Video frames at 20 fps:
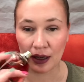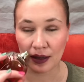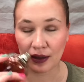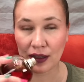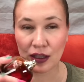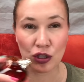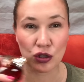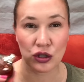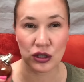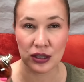
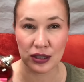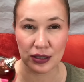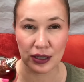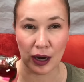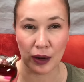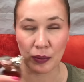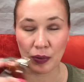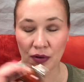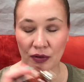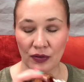This is the
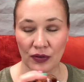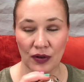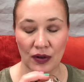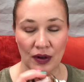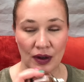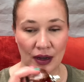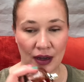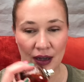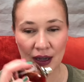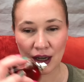type of
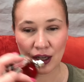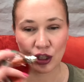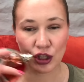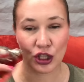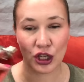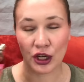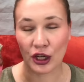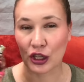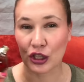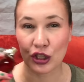
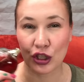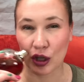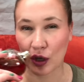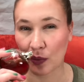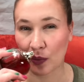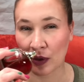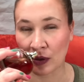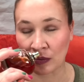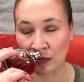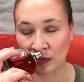cherry syrup
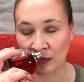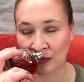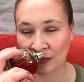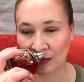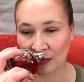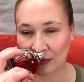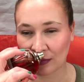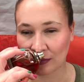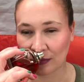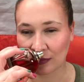
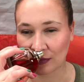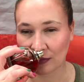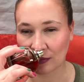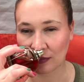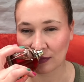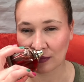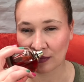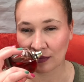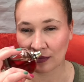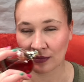
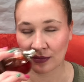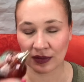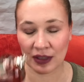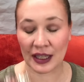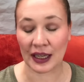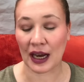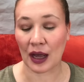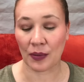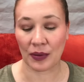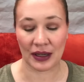
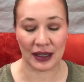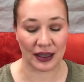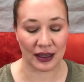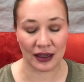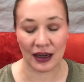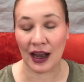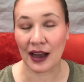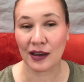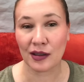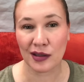that I would eat.
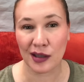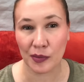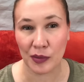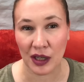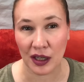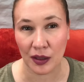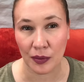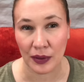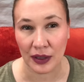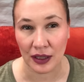I, am
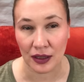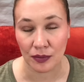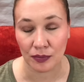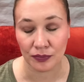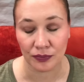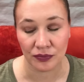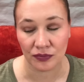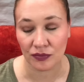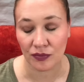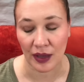not a big
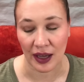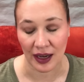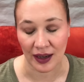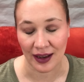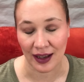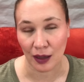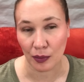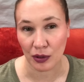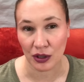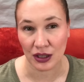
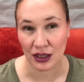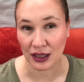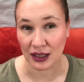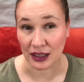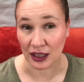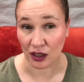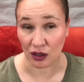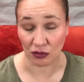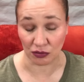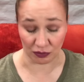pancake person because
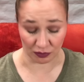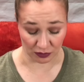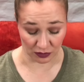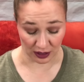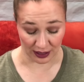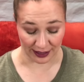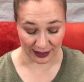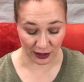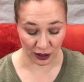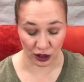I don't
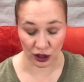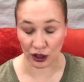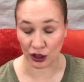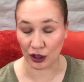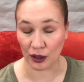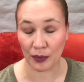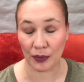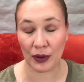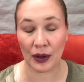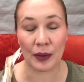like
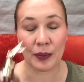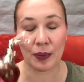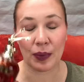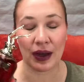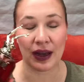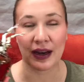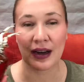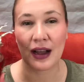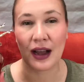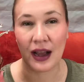syrup,
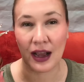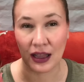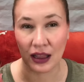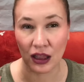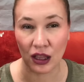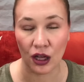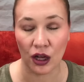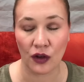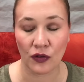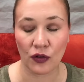but I
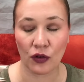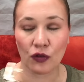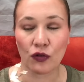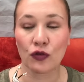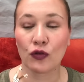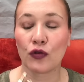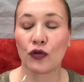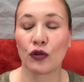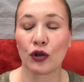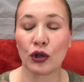love
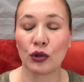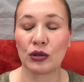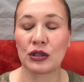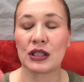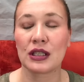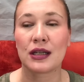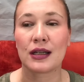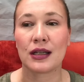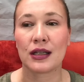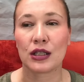fruit
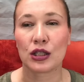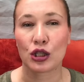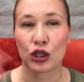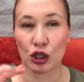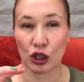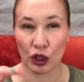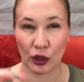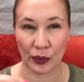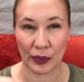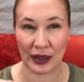
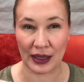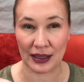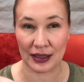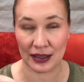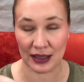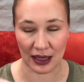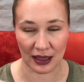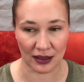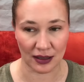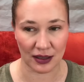syrupy
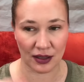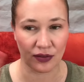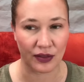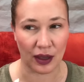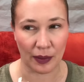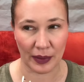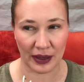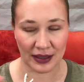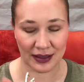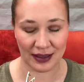scents, if
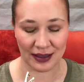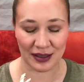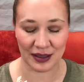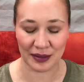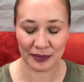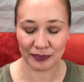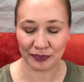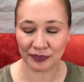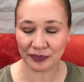that makes sense.